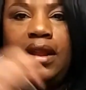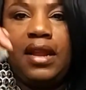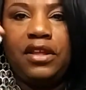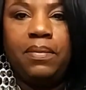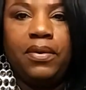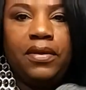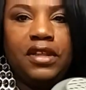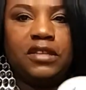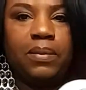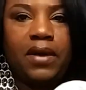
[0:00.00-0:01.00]
Now you pull
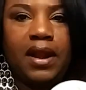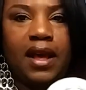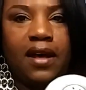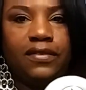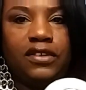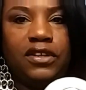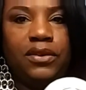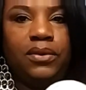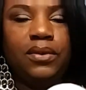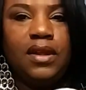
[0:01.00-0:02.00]
this part out
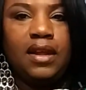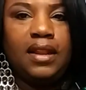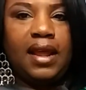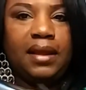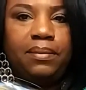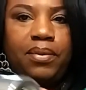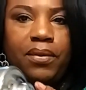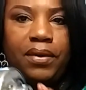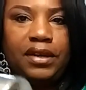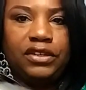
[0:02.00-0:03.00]
to like
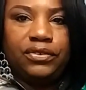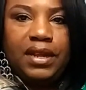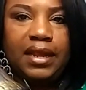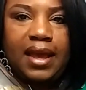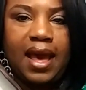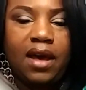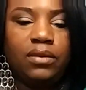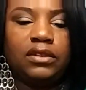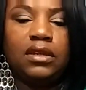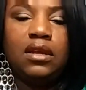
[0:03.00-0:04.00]
pour the drink
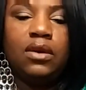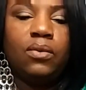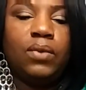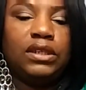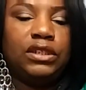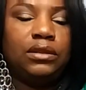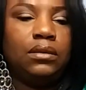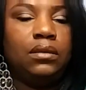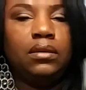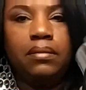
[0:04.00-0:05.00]
out once
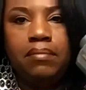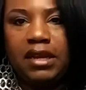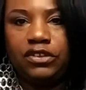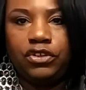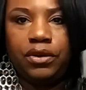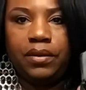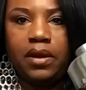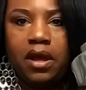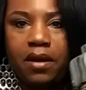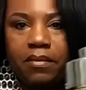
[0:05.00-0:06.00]
you mix your
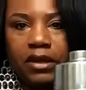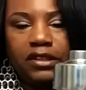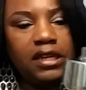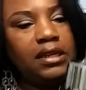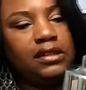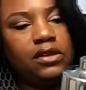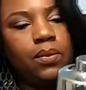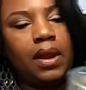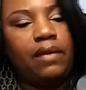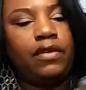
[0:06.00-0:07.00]
martinis or
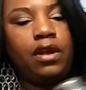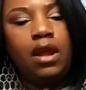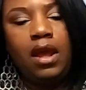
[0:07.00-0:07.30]
whatever,